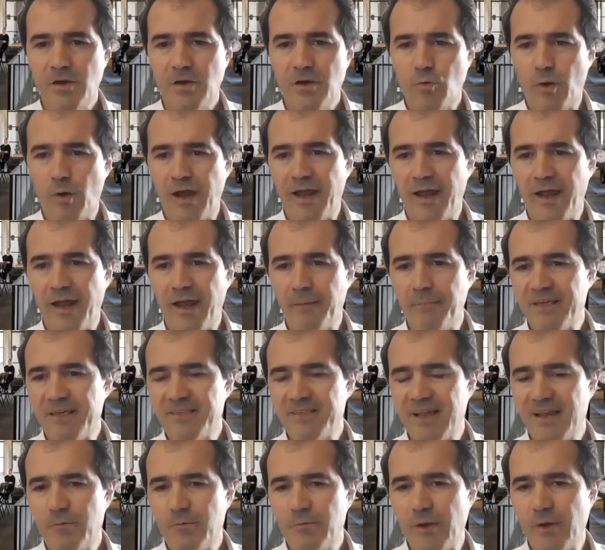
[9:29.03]
where
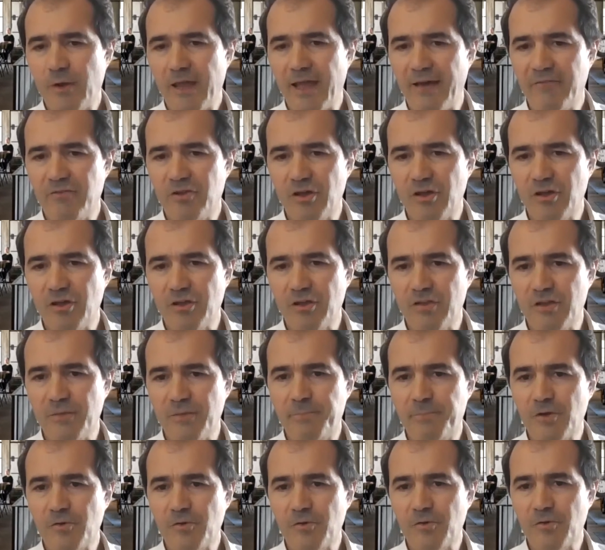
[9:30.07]
basically we have the
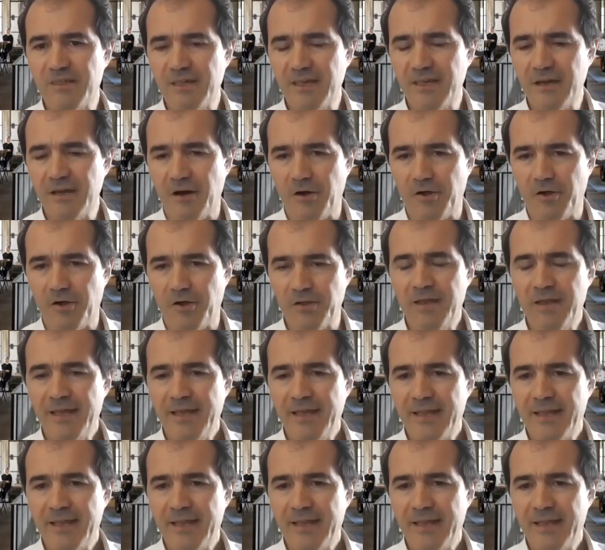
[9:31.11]
POC or